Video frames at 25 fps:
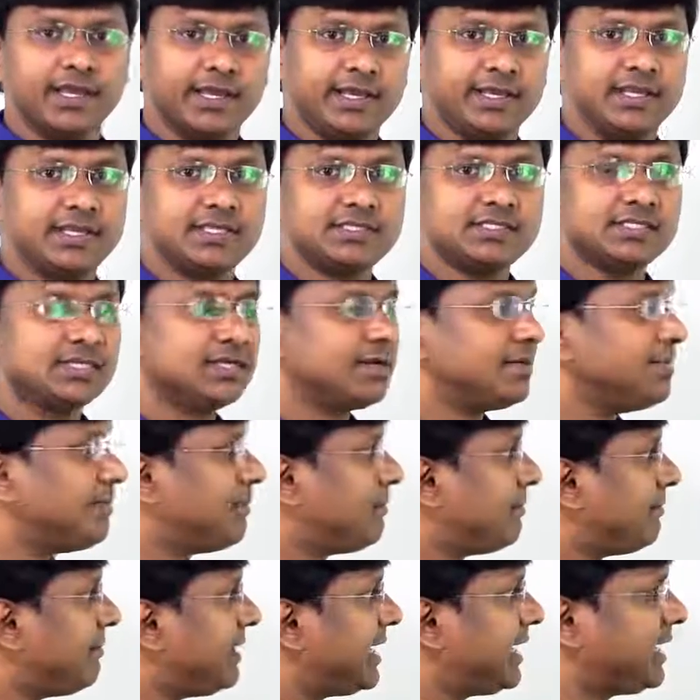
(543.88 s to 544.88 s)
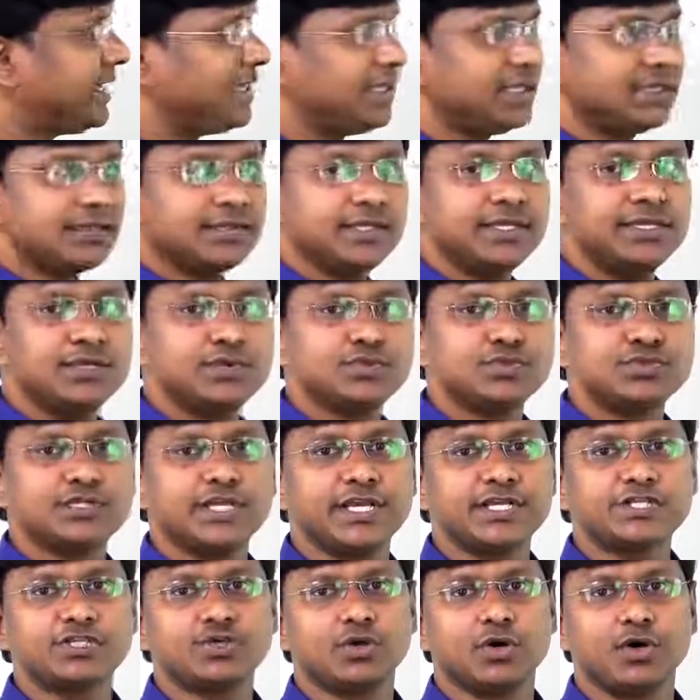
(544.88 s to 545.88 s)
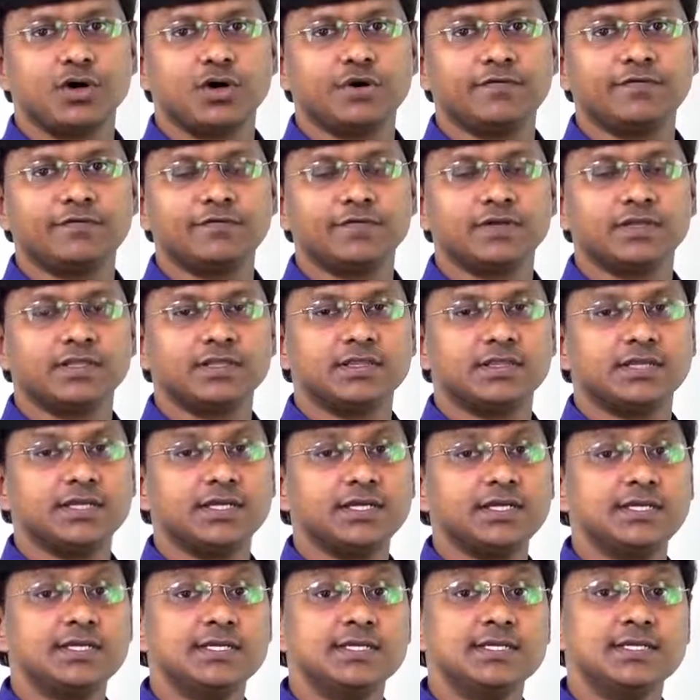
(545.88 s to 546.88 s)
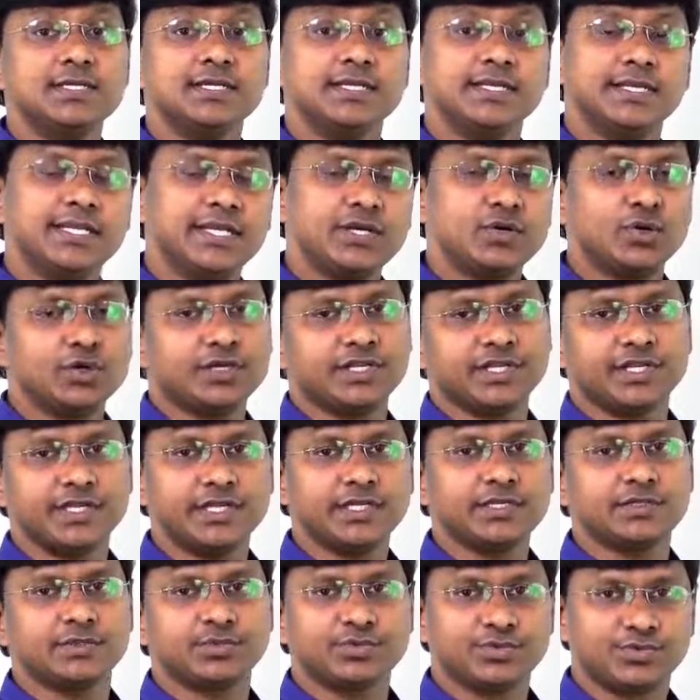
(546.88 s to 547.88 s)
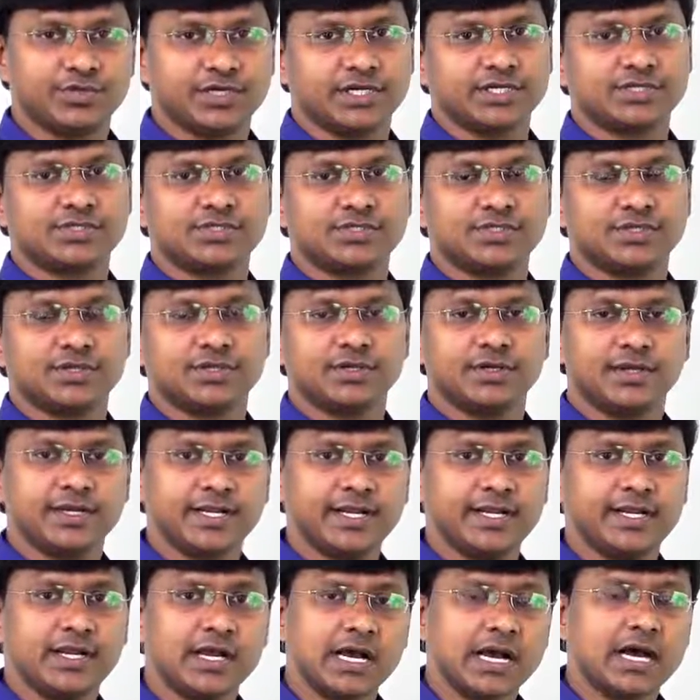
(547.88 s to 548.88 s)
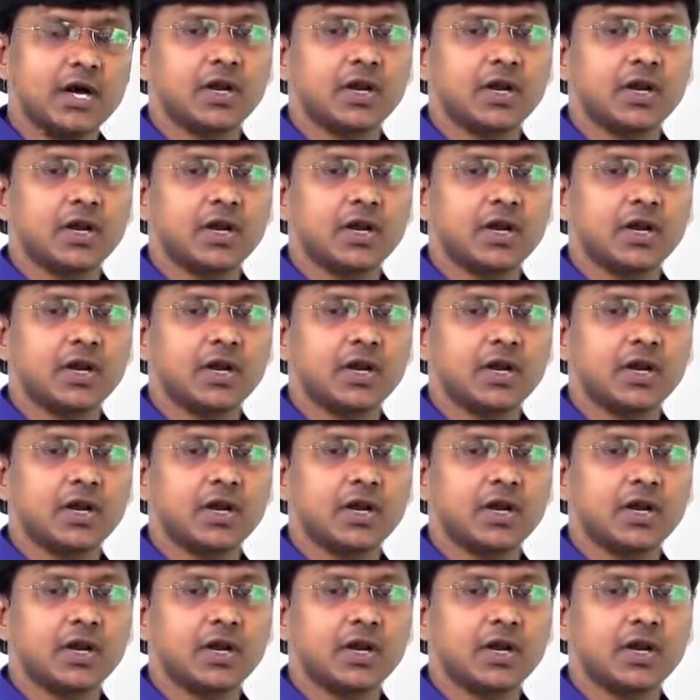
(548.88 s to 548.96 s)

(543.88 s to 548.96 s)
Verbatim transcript: is by the usage of the nicotinic drugs, right?